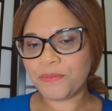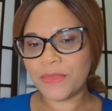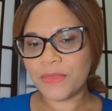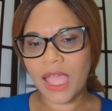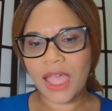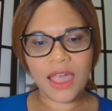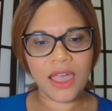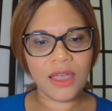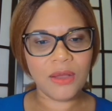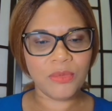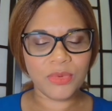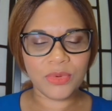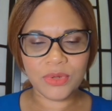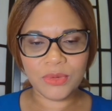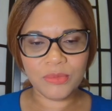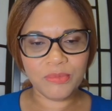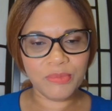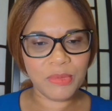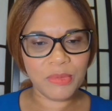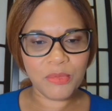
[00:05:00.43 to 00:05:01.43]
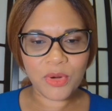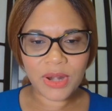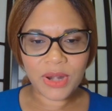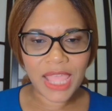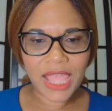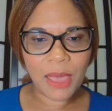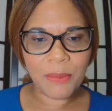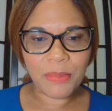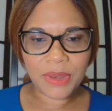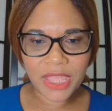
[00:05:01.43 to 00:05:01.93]
I will be more than
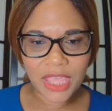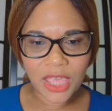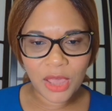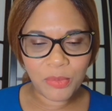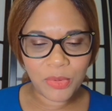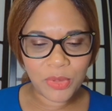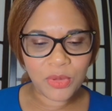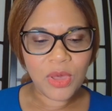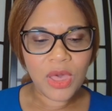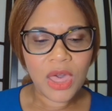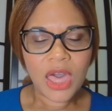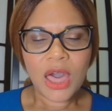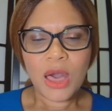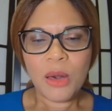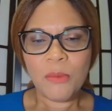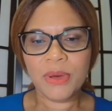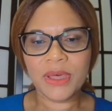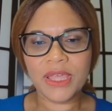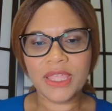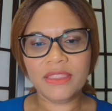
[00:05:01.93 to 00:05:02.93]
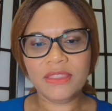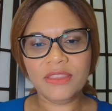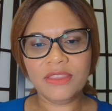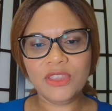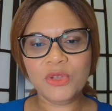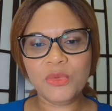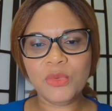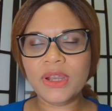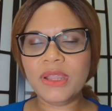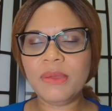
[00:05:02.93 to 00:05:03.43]
happy to help you. But
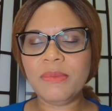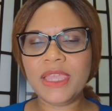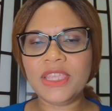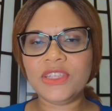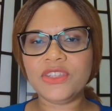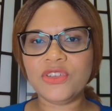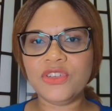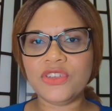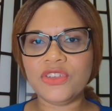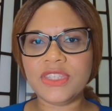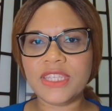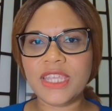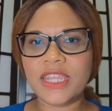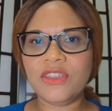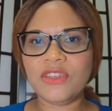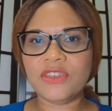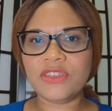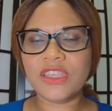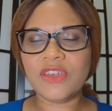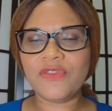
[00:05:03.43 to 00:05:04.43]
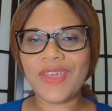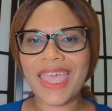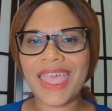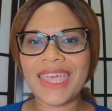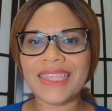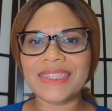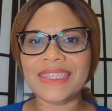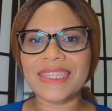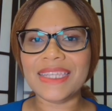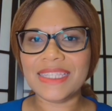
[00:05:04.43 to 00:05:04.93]
you want to make sure you're setting yourself
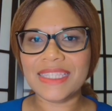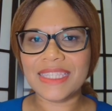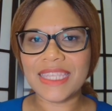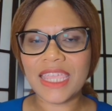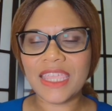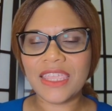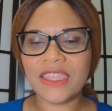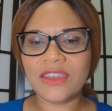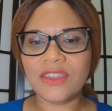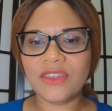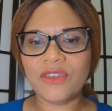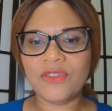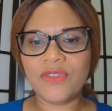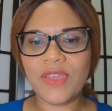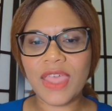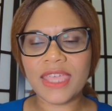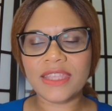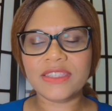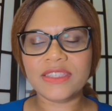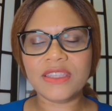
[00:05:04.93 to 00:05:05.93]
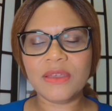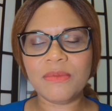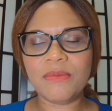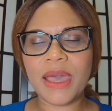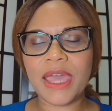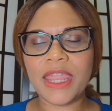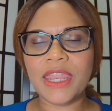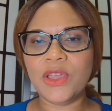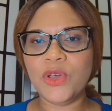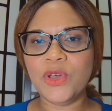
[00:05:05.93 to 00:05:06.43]
as an executive, as
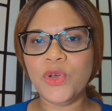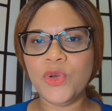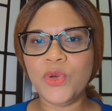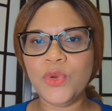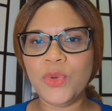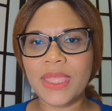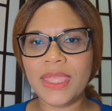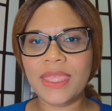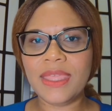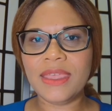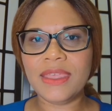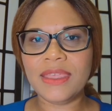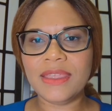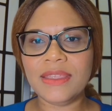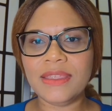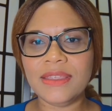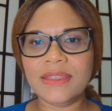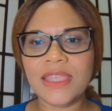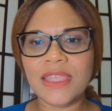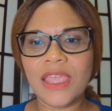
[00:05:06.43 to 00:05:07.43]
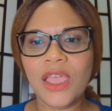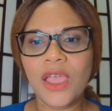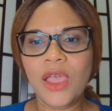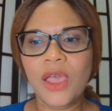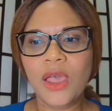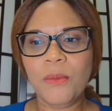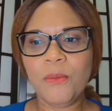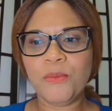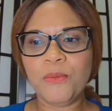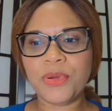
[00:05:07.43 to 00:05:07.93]
somebody who is
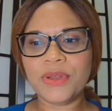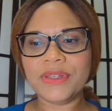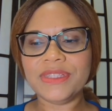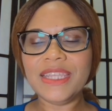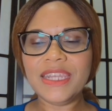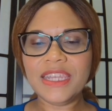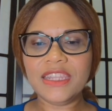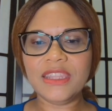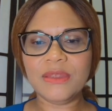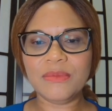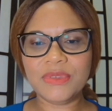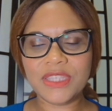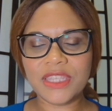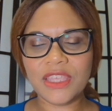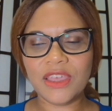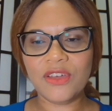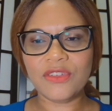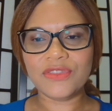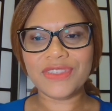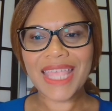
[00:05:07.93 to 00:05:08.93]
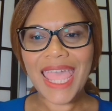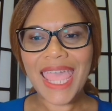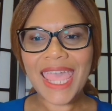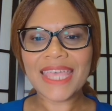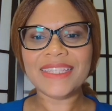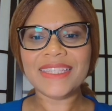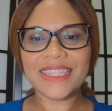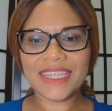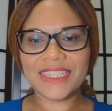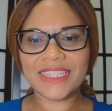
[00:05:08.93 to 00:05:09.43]
presenting themselves
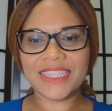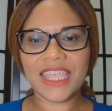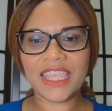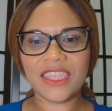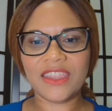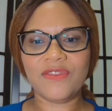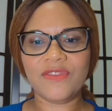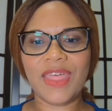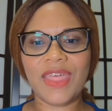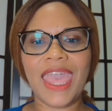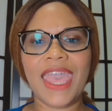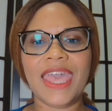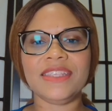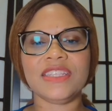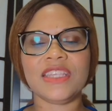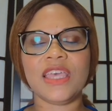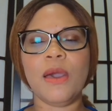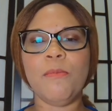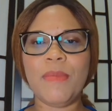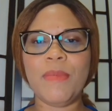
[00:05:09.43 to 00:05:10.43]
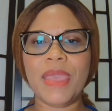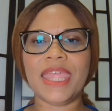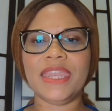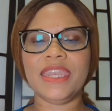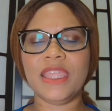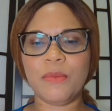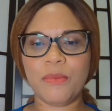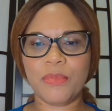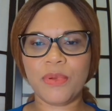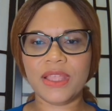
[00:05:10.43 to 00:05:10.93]
as an executive that has a
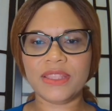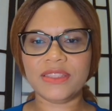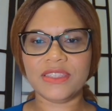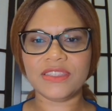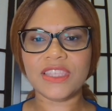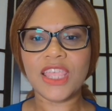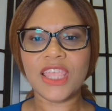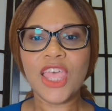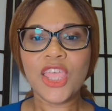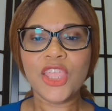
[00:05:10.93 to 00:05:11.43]
commanding presence.